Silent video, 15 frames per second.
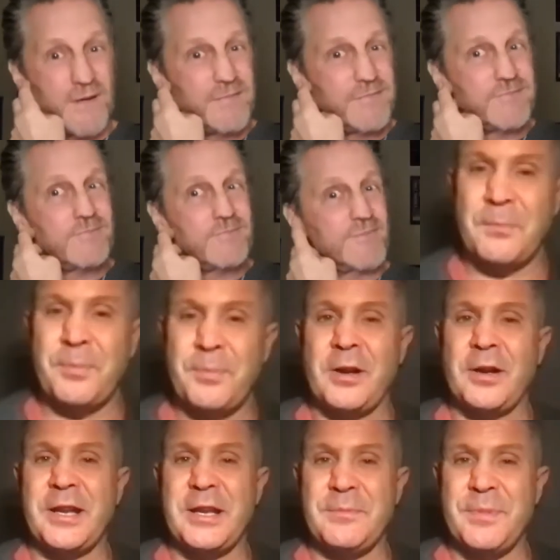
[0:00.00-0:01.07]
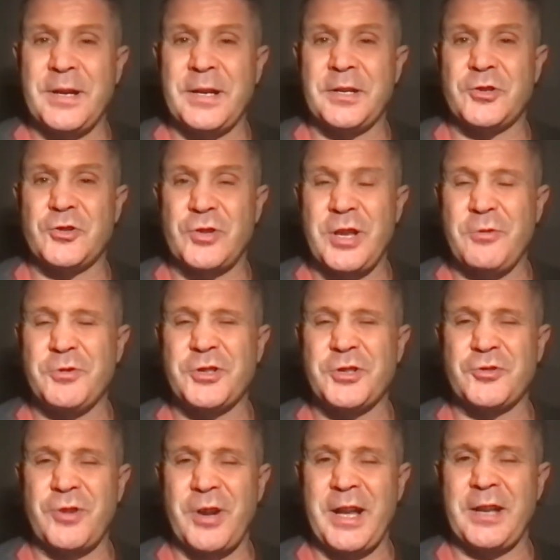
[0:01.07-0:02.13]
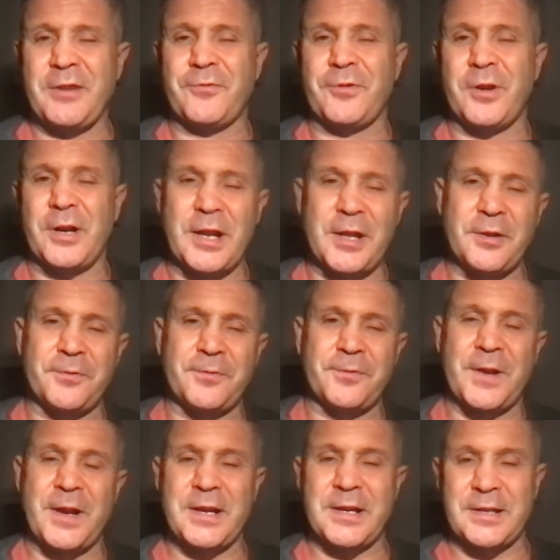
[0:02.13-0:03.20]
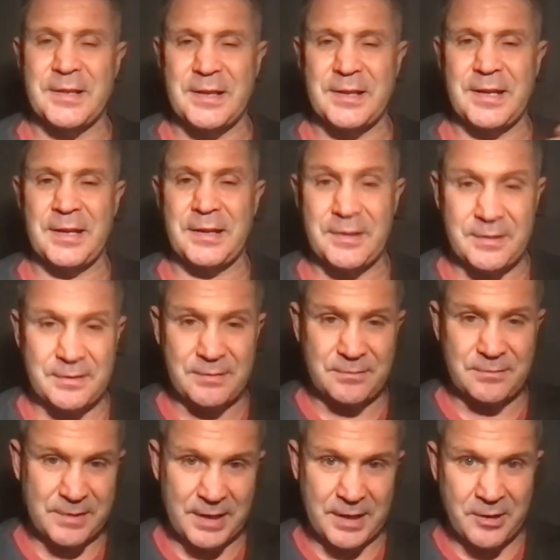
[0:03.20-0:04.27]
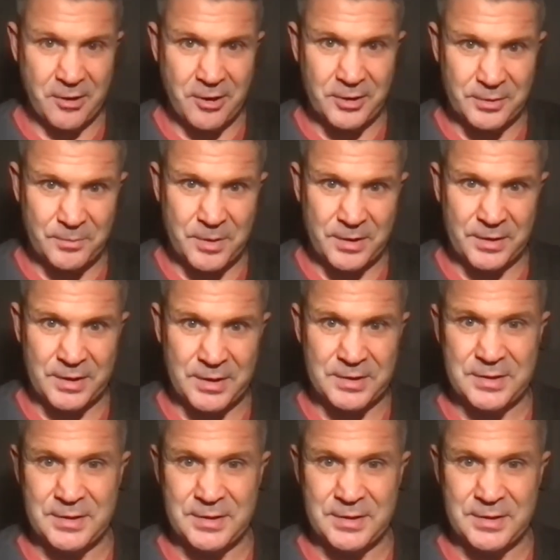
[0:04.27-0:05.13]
apparently he was training for another fight, and then they called him on this, and